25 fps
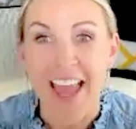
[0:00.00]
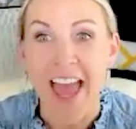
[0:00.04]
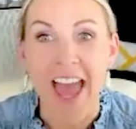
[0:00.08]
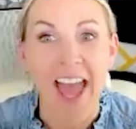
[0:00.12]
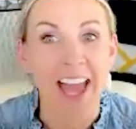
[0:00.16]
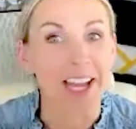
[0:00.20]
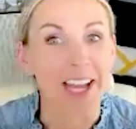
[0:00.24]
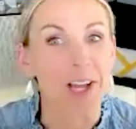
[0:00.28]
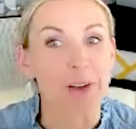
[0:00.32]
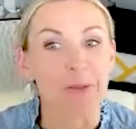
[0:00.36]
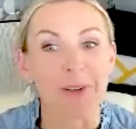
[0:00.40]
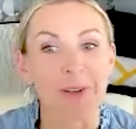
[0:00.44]

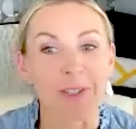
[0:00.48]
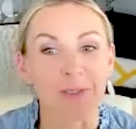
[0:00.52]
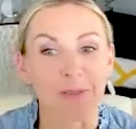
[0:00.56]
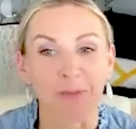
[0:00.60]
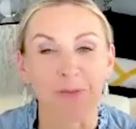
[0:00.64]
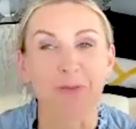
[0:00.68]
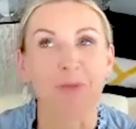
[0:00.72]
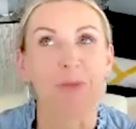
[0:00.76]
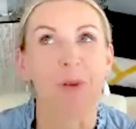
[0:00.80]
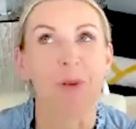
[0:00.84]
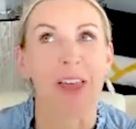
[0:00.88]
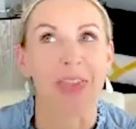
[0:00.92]
And it was
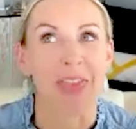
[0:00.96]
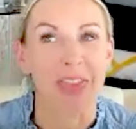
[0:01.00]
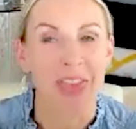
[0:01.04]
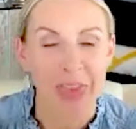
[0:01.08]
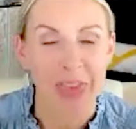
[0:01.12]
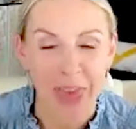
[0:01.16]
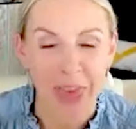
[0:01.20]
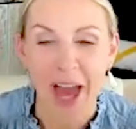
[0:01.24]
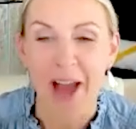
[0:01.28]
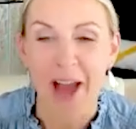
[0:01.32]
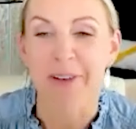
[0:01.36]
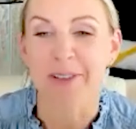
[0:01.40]

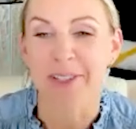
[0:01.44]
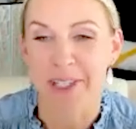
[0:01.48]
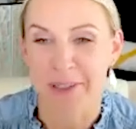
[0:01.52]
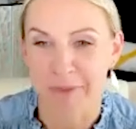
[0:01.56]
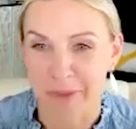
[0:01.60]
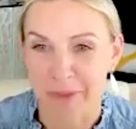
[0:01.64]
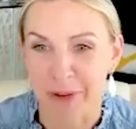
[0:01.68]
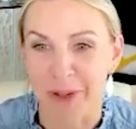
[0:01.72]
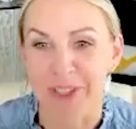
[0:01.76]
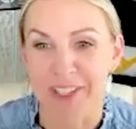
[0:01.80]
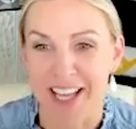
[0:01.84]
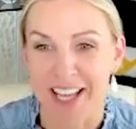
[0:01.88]

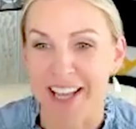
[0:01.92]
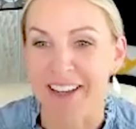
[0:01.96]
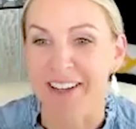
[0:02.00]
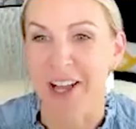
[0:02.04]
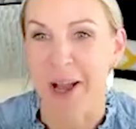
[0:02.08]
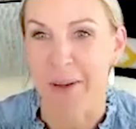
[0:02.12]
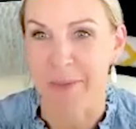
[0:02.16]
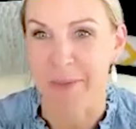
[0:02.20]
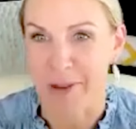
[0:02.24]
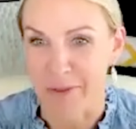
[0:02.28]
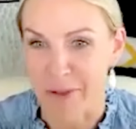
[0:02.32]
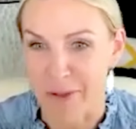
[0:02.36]
1000%
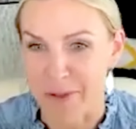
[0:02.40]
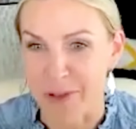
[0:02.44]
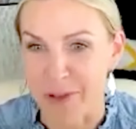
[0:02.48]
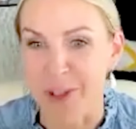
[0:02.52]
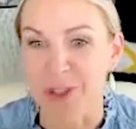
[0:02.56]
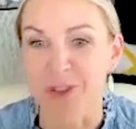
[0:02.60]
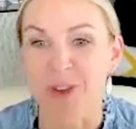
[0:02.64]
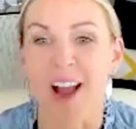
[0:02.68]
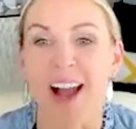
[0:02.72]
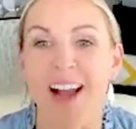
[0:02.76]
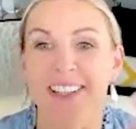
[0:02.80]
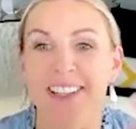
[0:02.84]
coming from
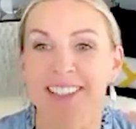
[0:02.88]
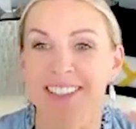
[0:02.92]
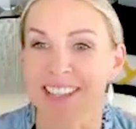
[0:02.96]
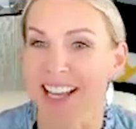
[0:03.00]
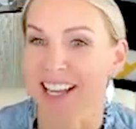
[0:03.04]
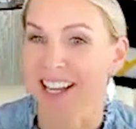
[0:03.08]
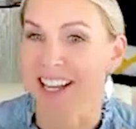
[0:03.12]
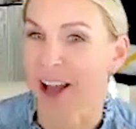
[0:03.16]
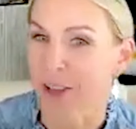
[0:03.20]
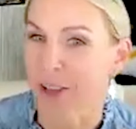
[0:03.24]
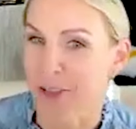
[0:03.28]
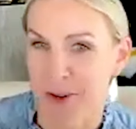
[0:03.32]
stress
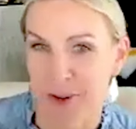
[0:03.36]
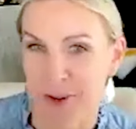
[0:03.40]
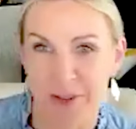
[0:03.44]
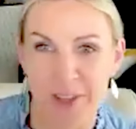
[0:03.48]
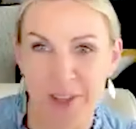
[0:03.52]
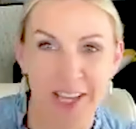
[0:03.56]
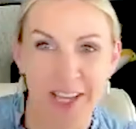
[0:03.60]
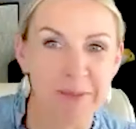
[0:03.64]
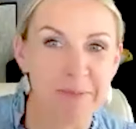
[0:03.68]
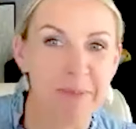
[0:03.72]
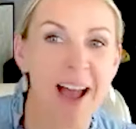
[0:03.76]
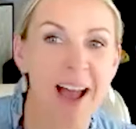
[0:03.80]
and other
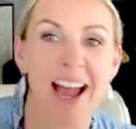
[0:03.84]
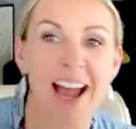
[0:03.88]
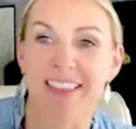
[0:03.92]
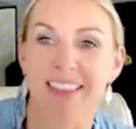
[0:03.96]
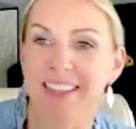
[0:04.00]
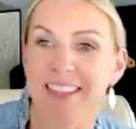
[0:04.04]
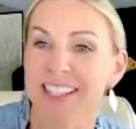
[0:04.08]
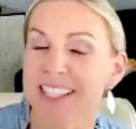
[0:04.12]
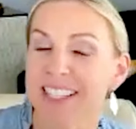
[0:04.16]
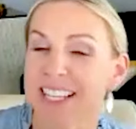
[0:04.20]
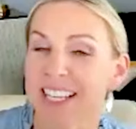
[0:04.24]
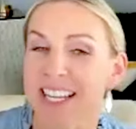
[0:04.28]
things behind
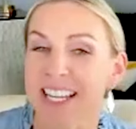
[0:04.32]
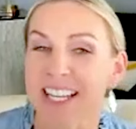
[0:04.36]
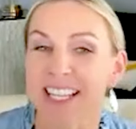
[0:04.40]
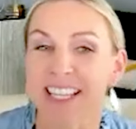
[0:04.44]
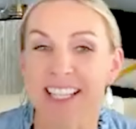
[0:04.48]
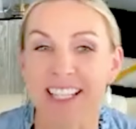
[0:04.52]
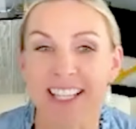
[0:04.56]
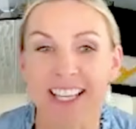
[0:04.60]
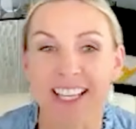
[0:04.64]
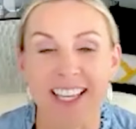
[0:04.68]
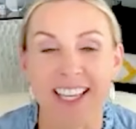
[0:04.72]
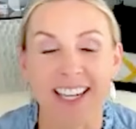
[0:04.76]
the
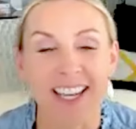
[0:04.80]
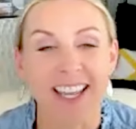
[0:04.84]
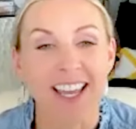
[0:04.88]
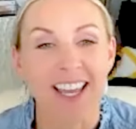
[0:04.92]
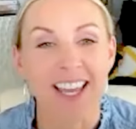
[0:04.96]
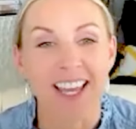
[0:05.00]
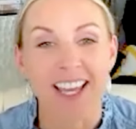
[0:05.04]
scenes. And